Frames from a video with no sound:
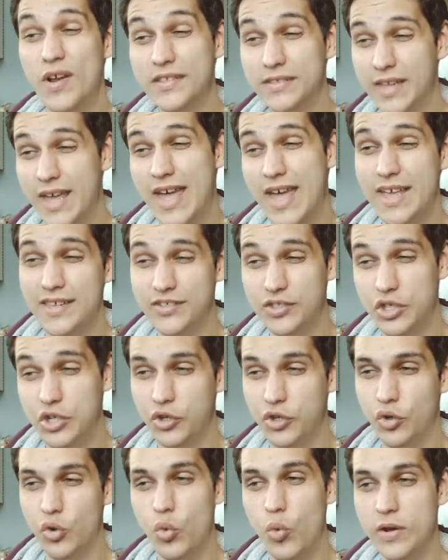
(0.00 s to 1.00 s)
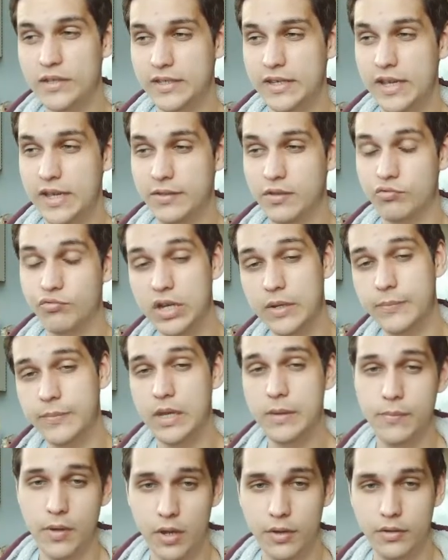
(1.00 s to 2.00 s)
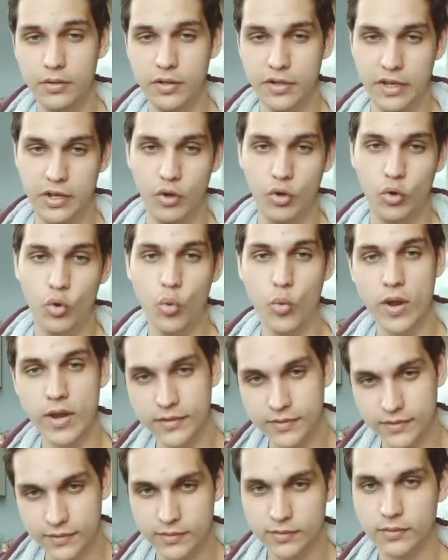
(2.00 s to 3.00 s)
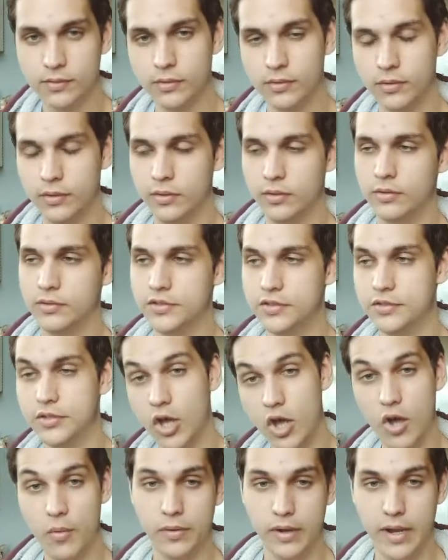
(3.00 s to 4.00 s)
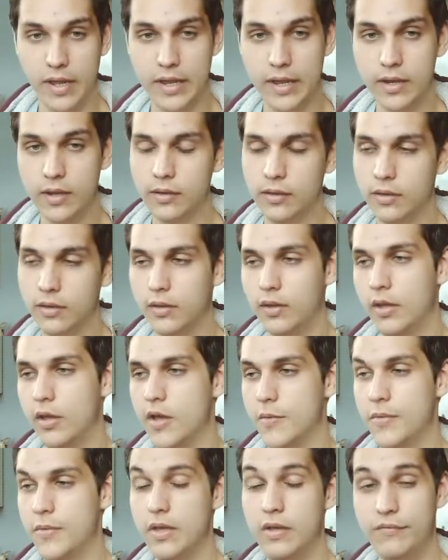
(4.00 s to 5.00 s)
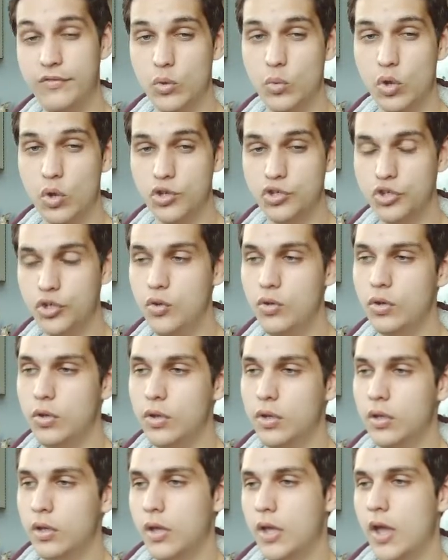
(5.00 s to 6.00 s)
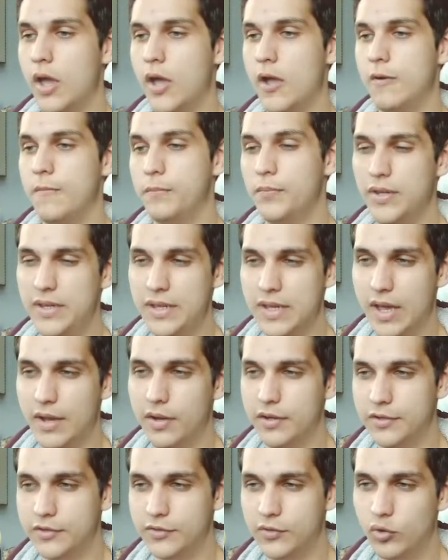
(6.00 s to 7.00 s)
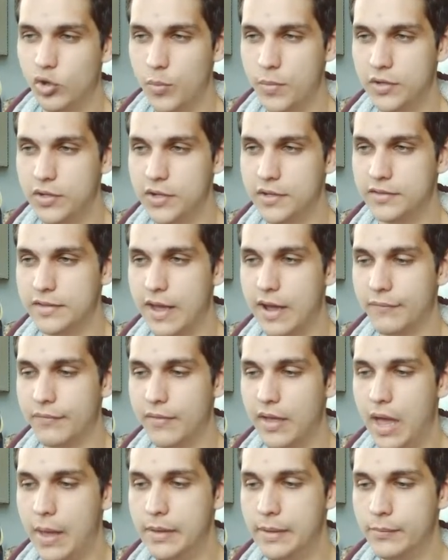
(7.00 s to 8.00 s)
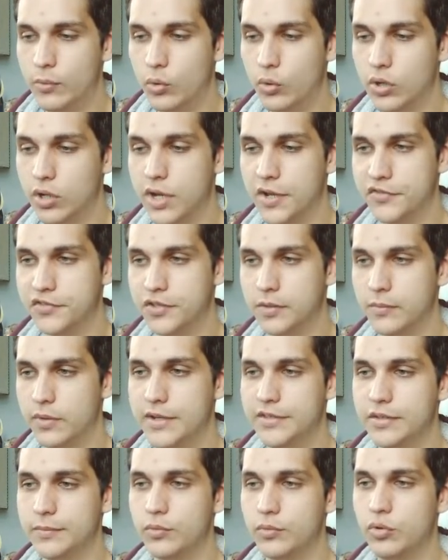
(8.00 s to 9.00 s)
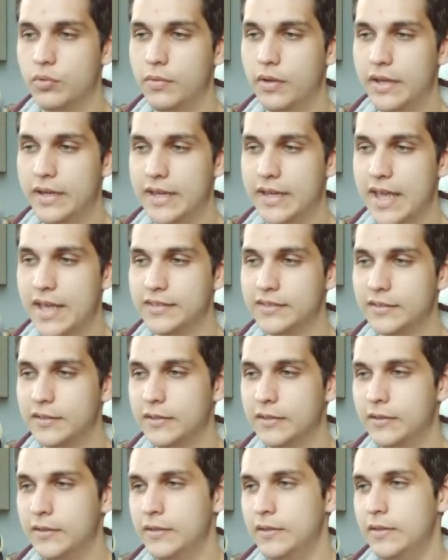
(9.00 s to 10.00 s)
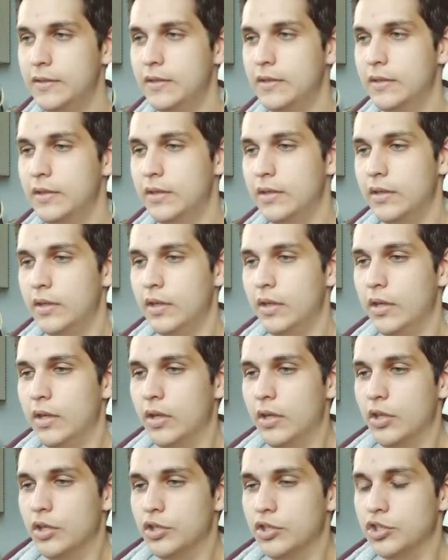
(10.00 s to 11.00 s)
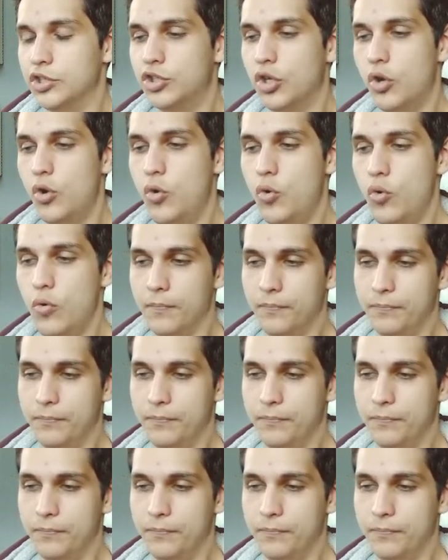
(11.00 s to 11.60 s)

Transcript: there, so you can always hit the repeat button and it will always start playing if you want to. But yeah, I just thought it would be good to have that a bit more customizable, I guess. So